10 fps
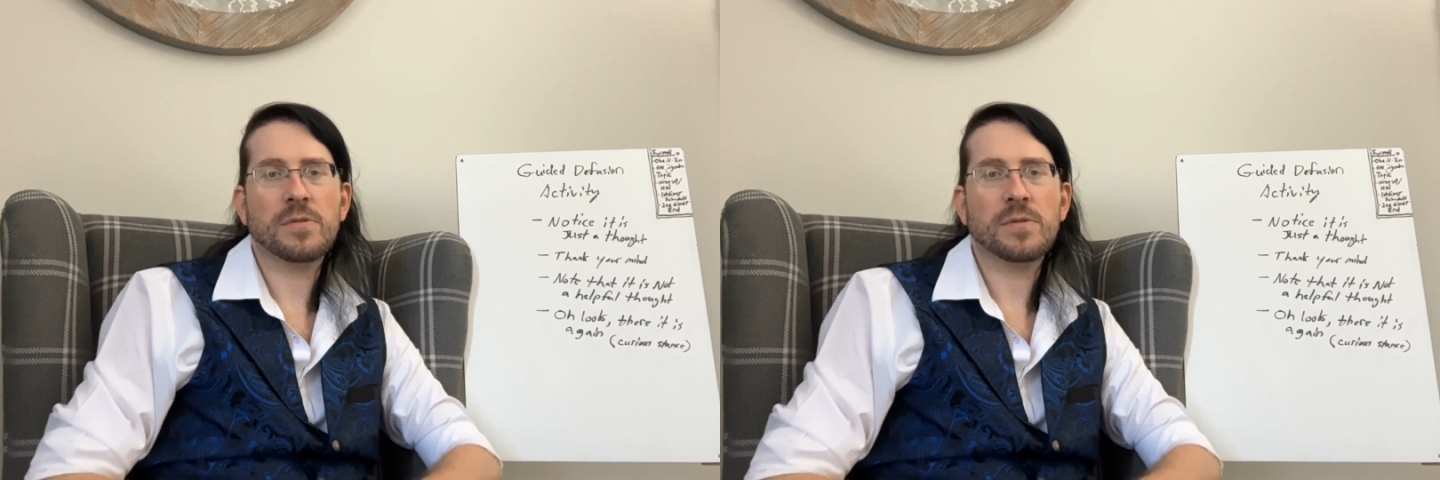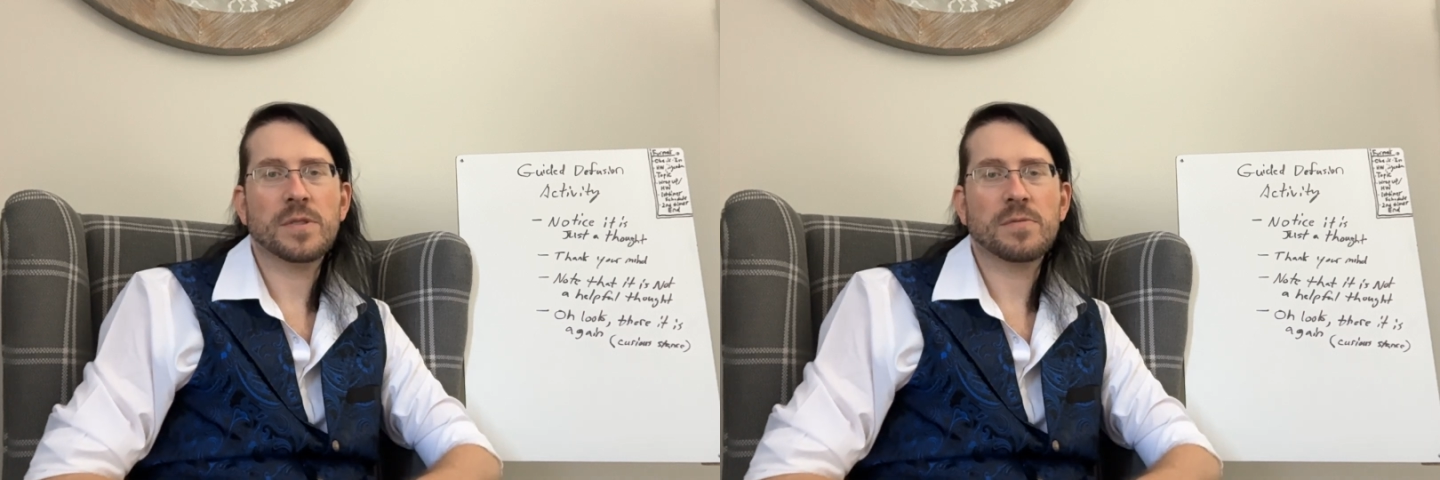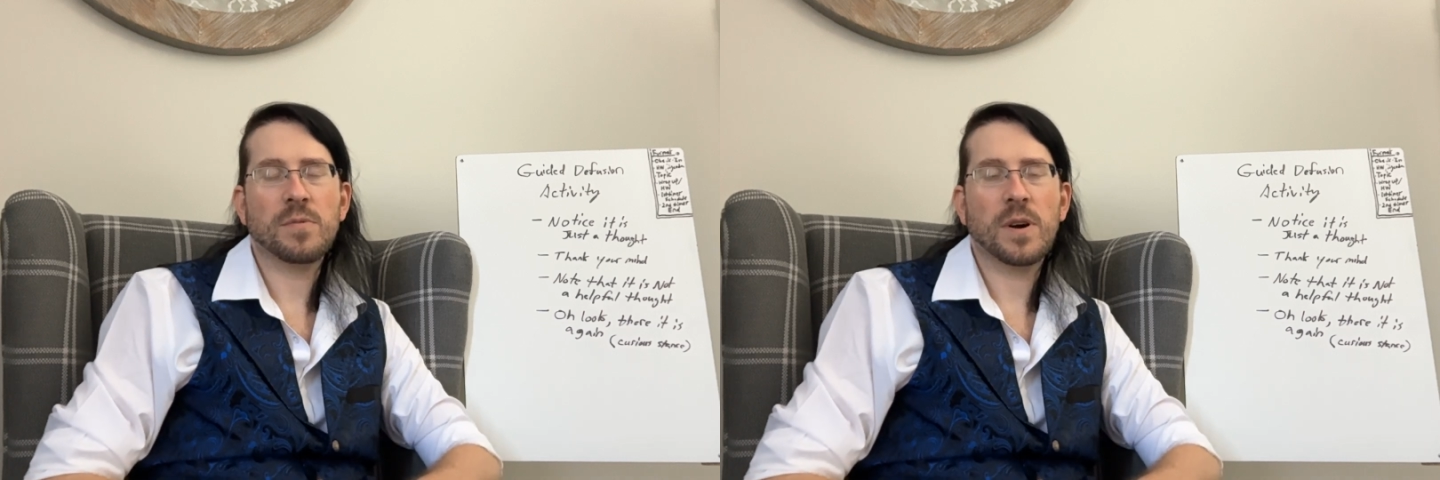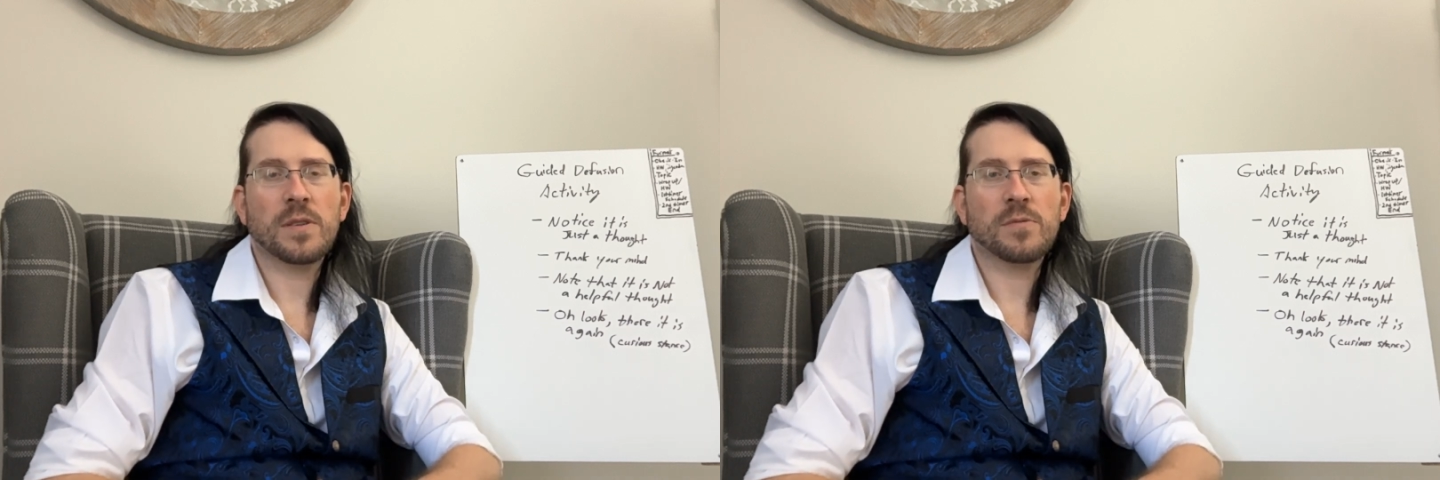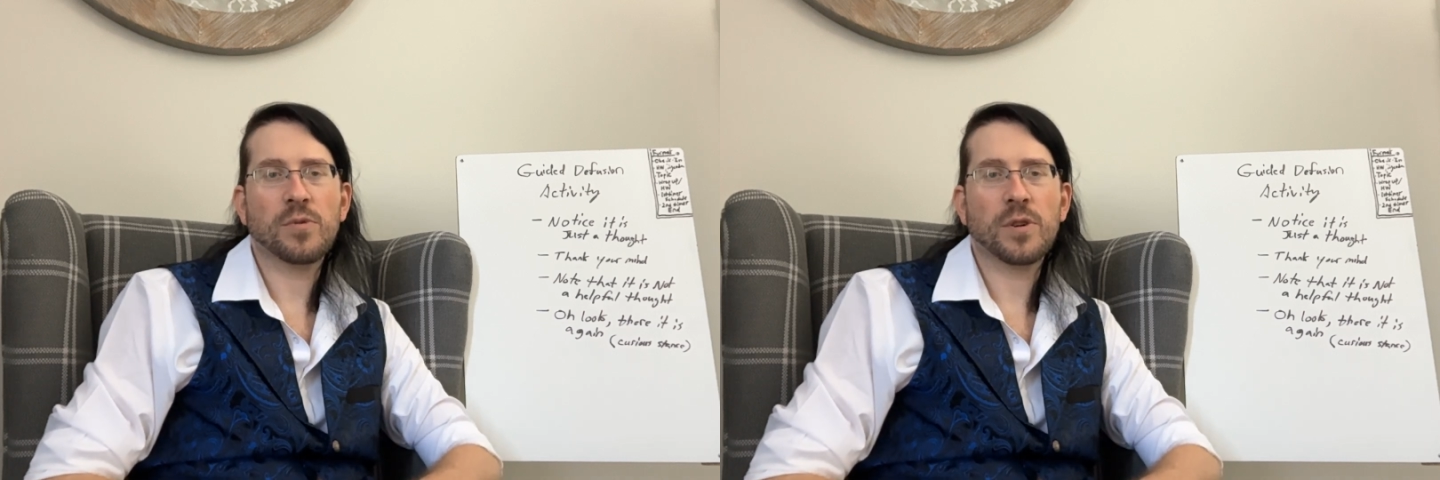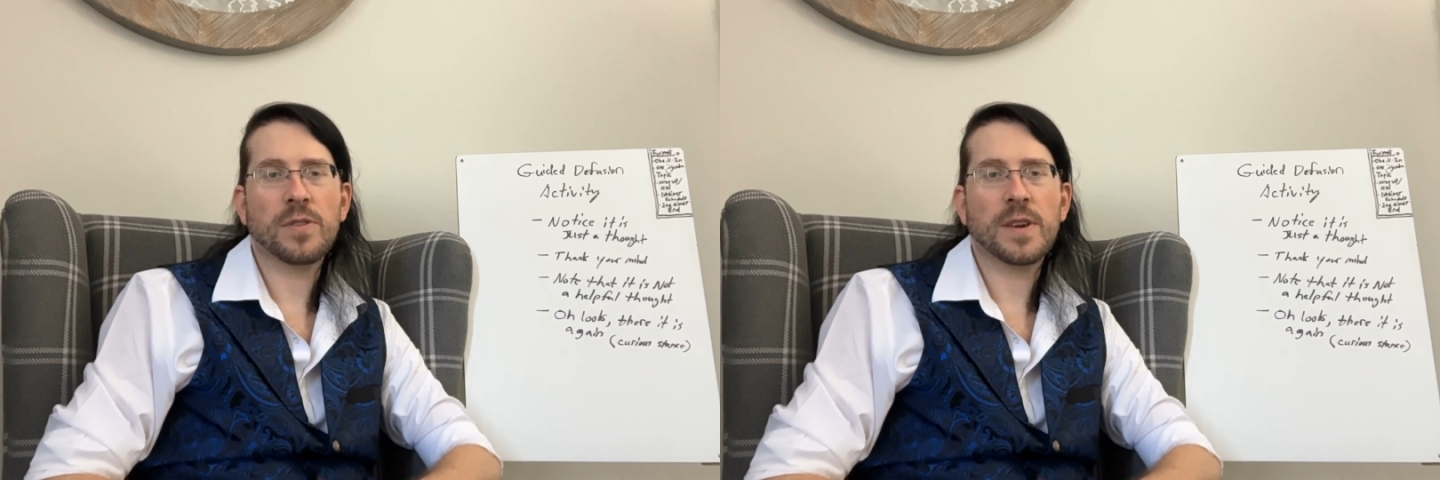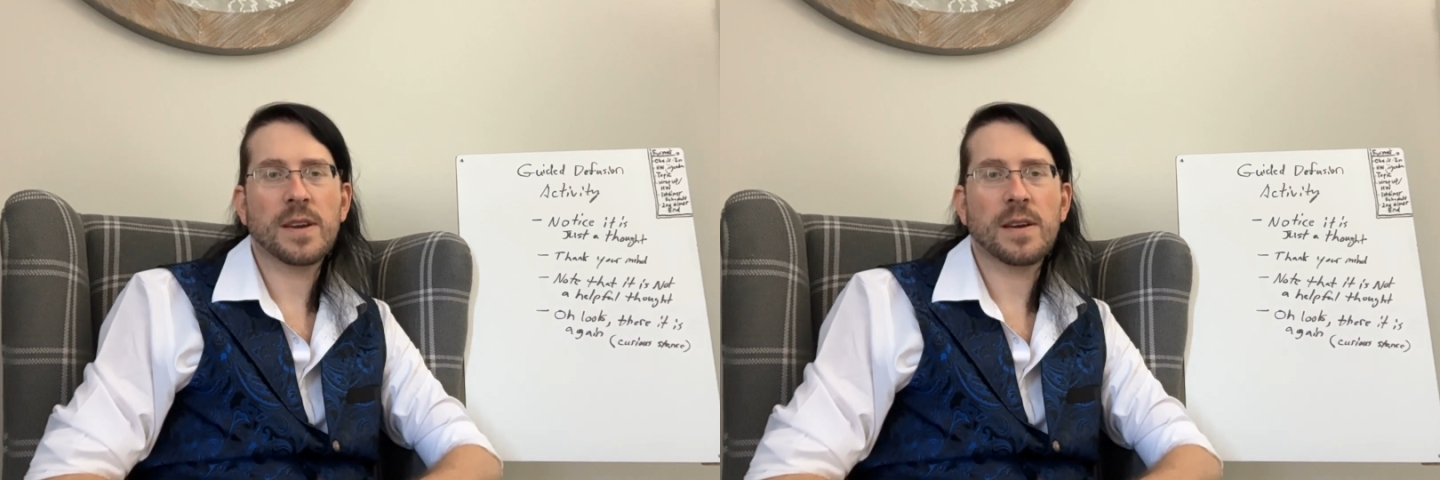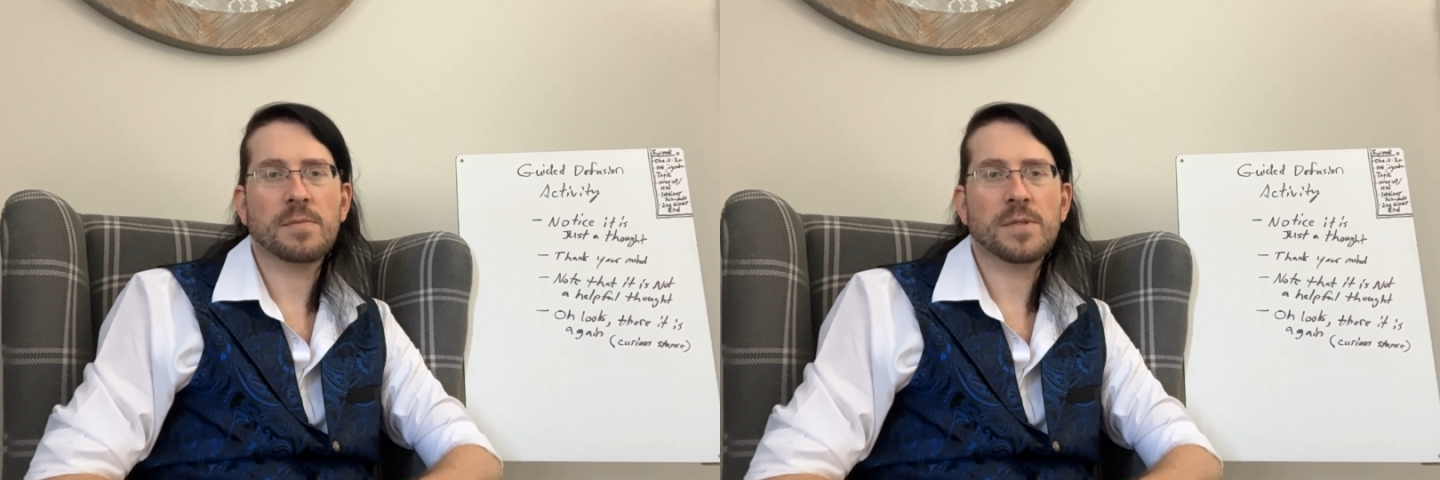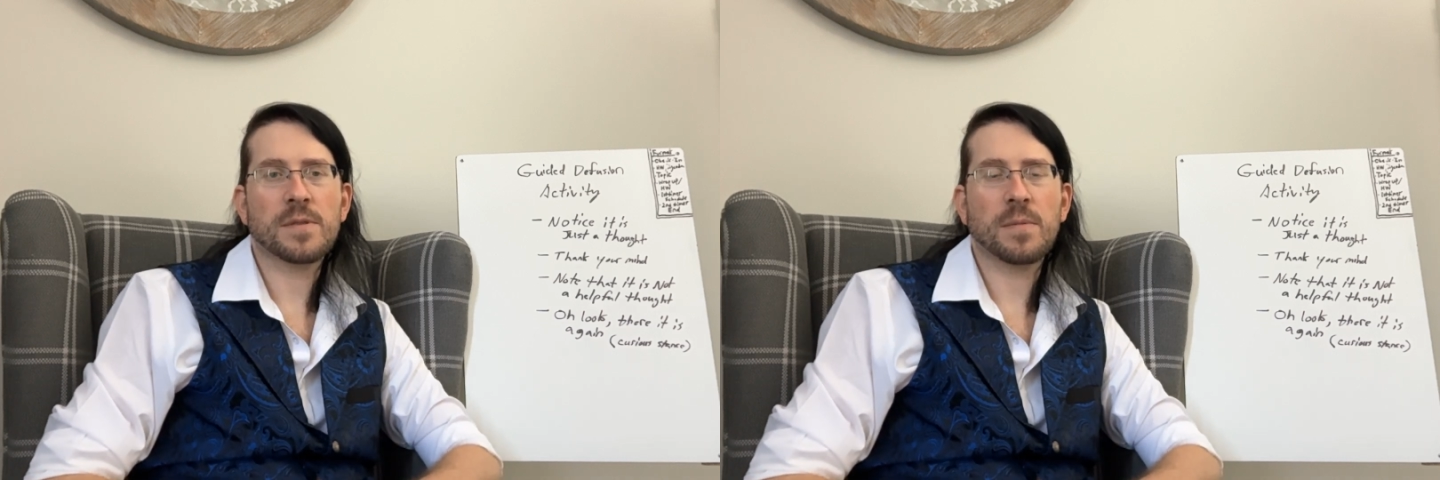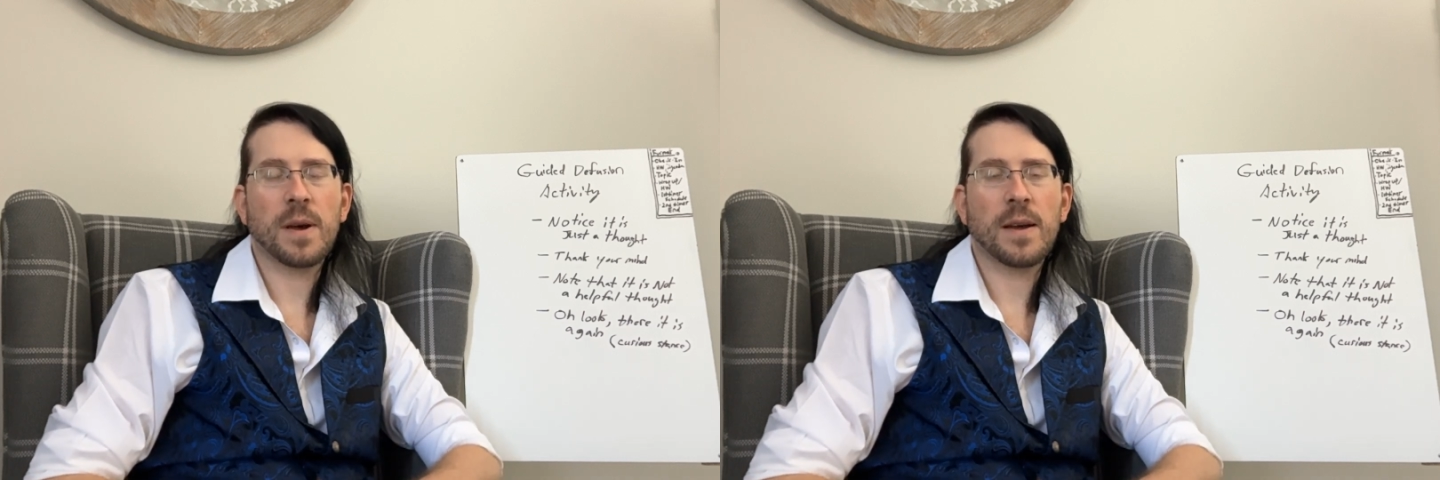What's one word that comes to
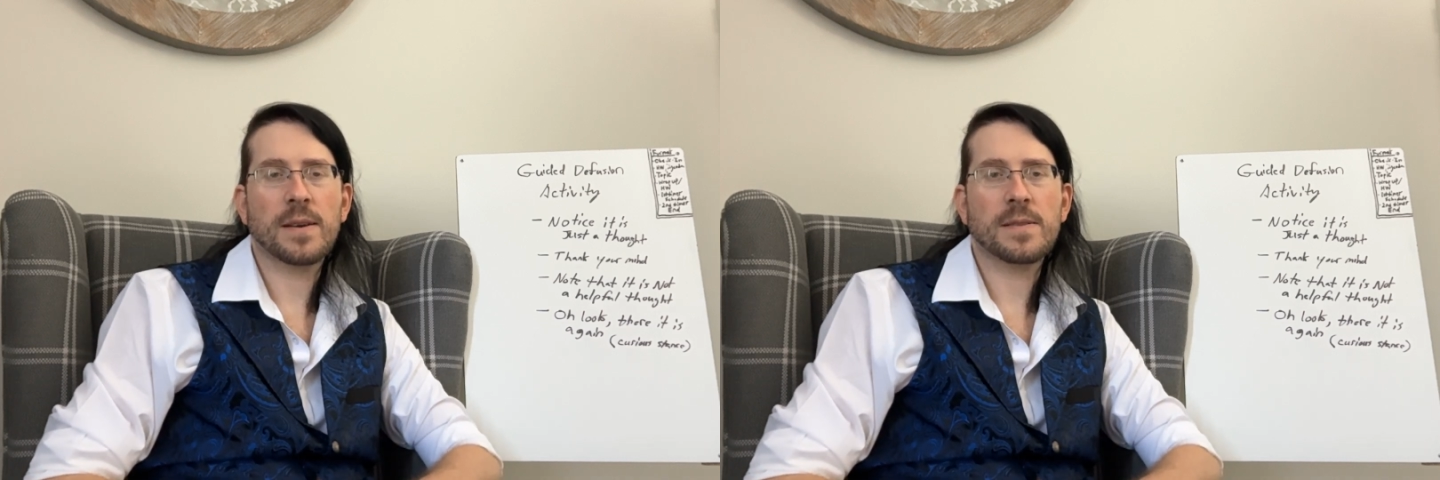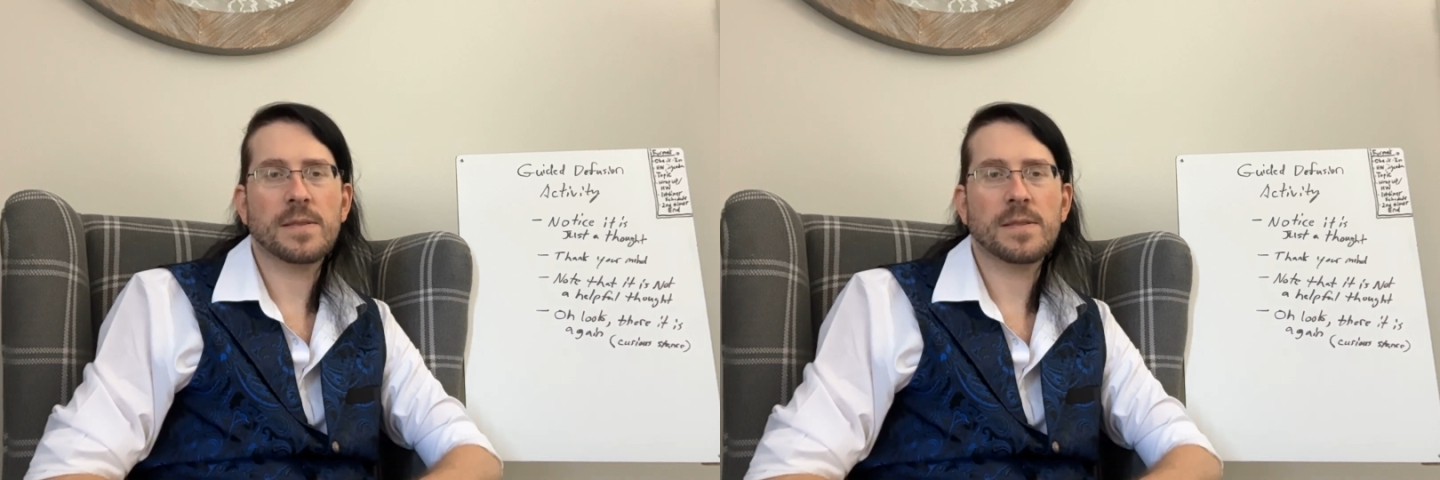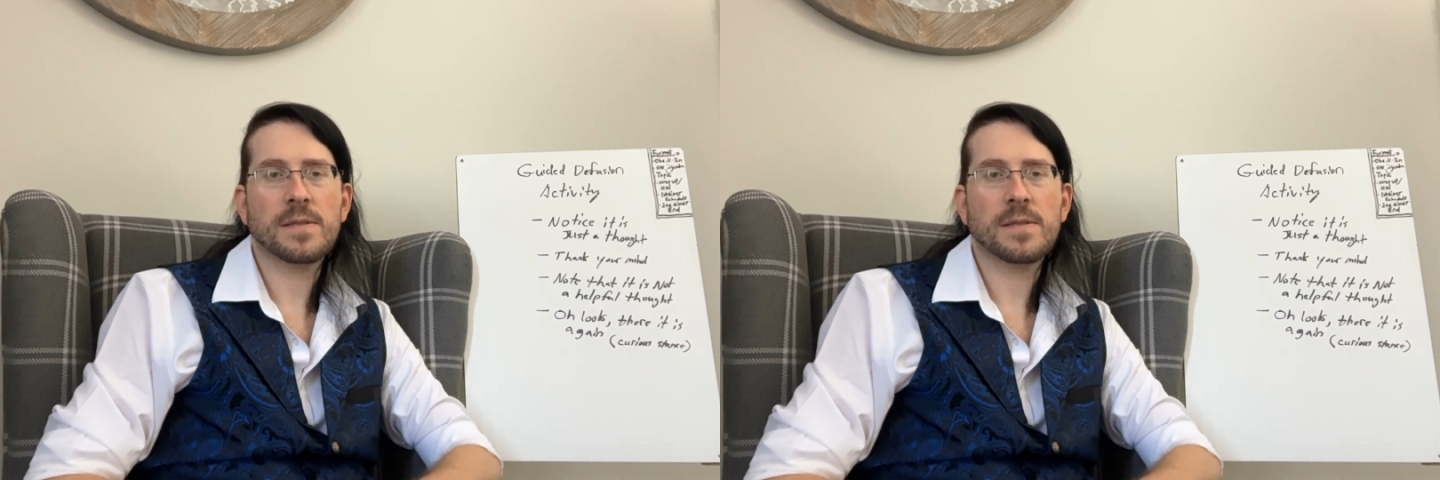mind?